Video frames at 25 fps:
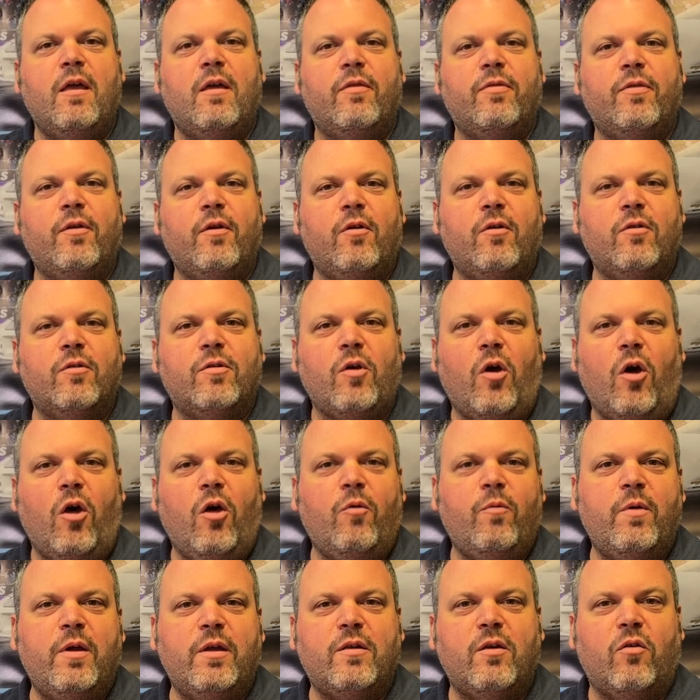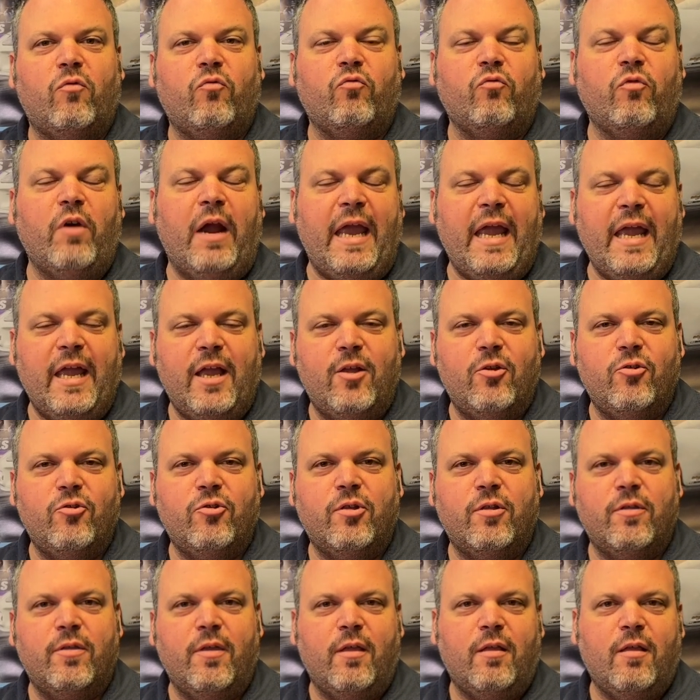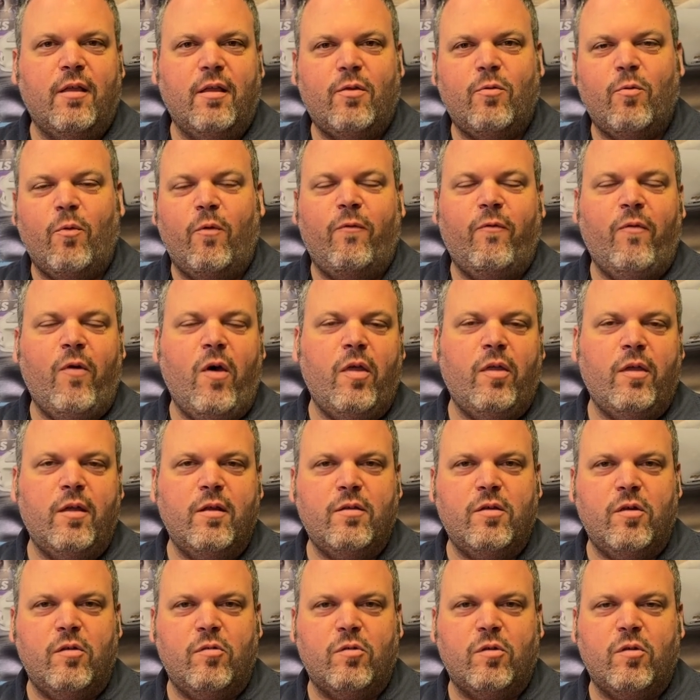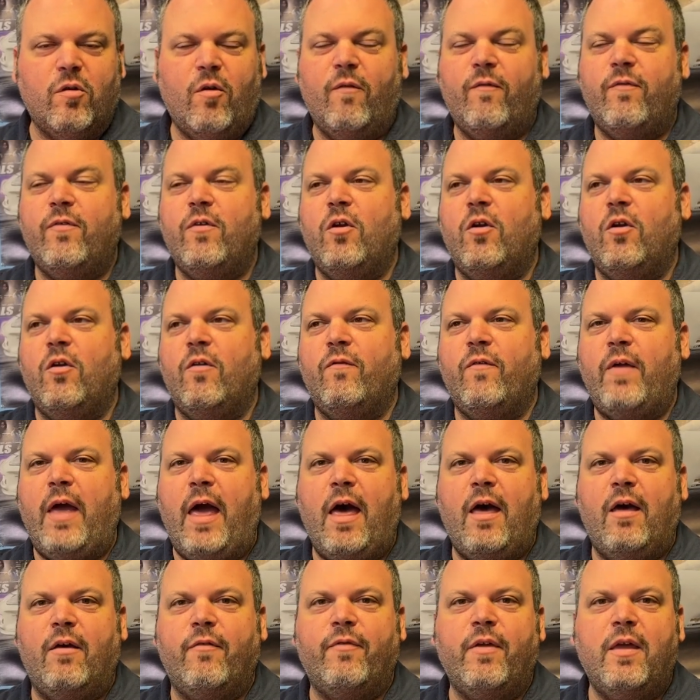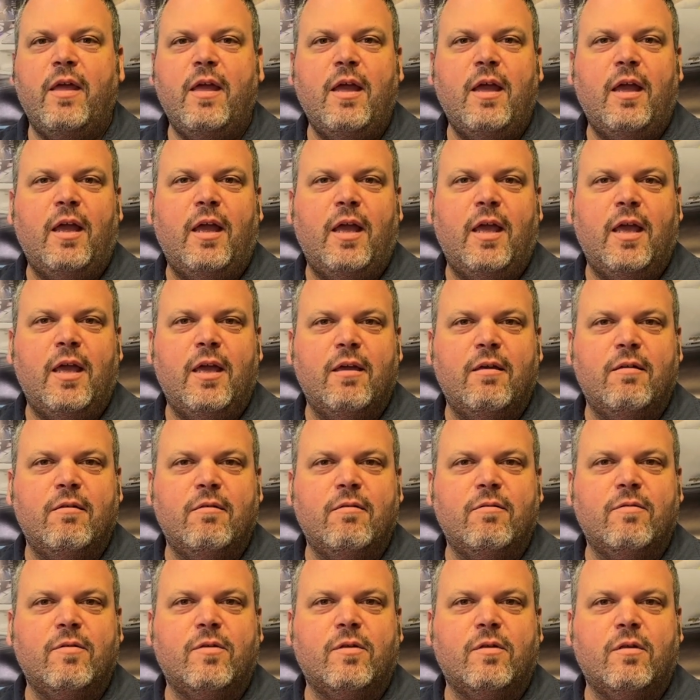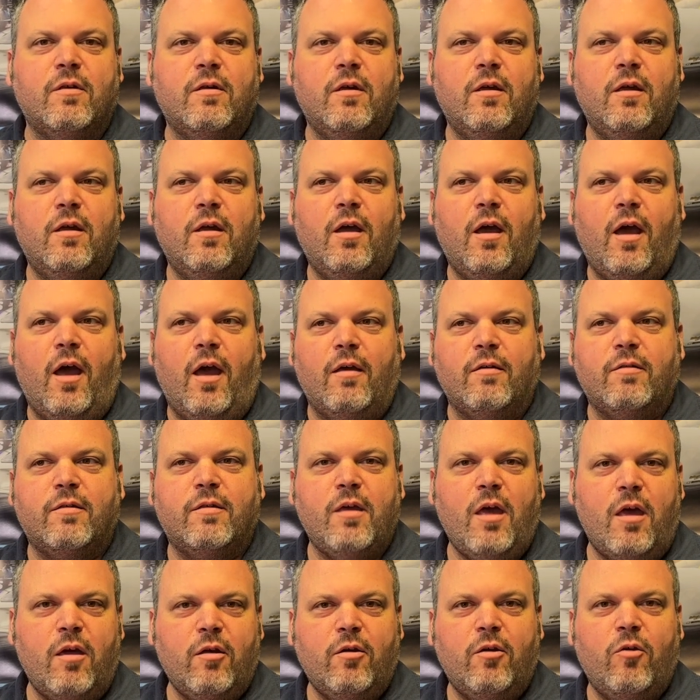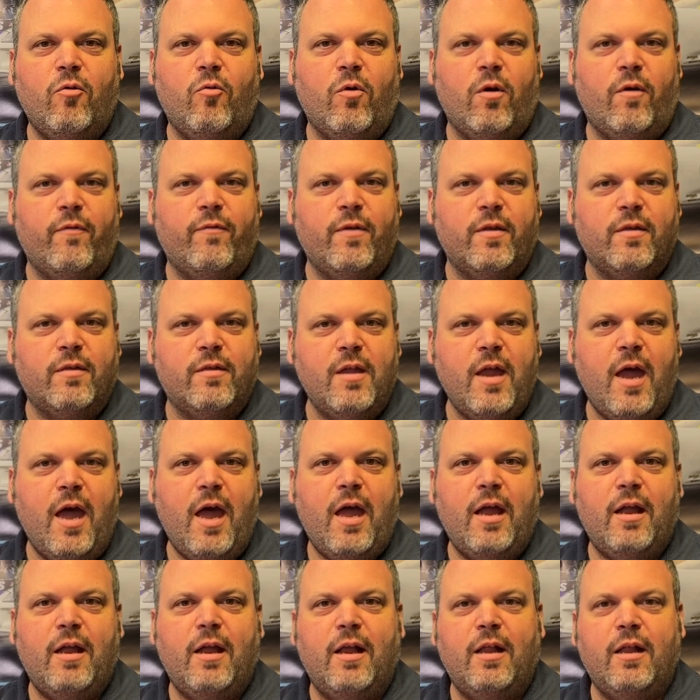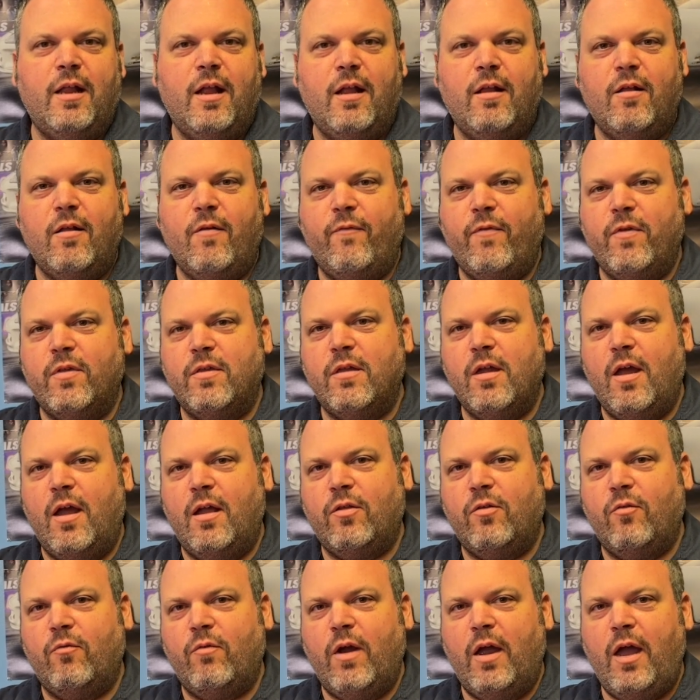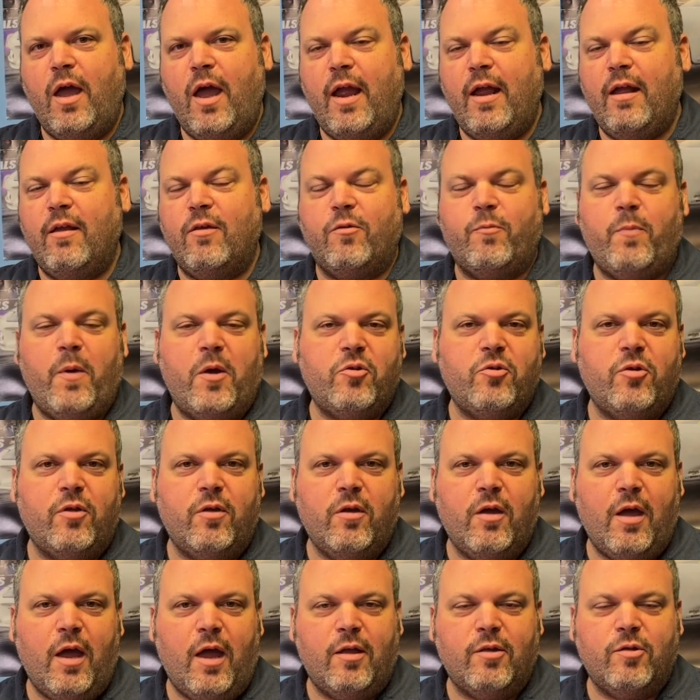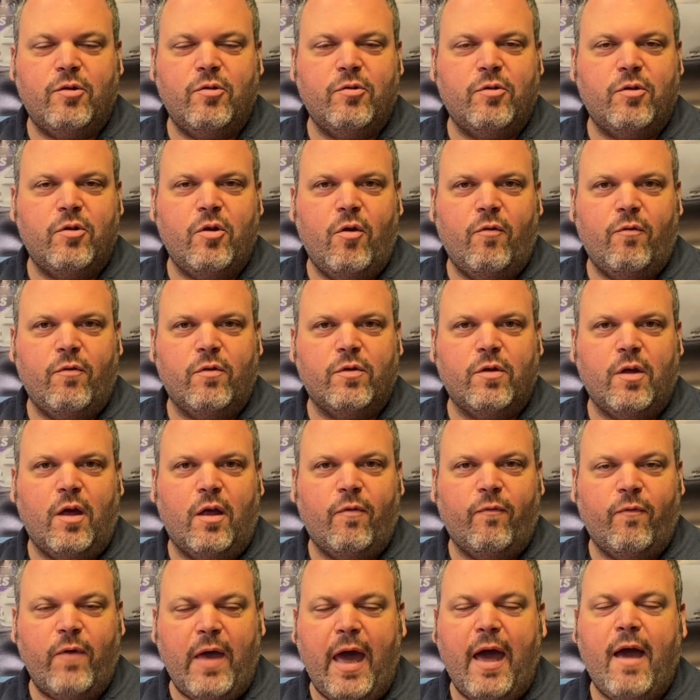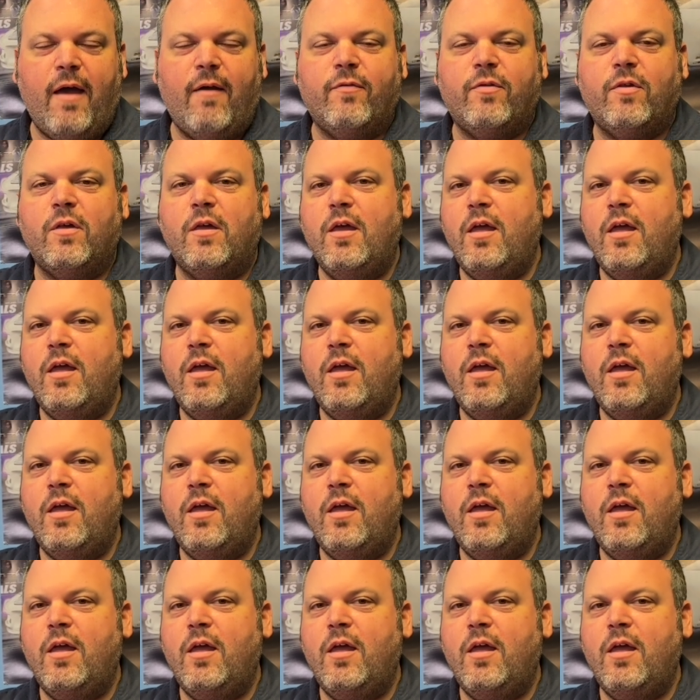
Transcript: There's always a range that this will fall into. So if your valve is sunk, or if it's not, and then if it's not at the right height, especially you guys using oversized valves,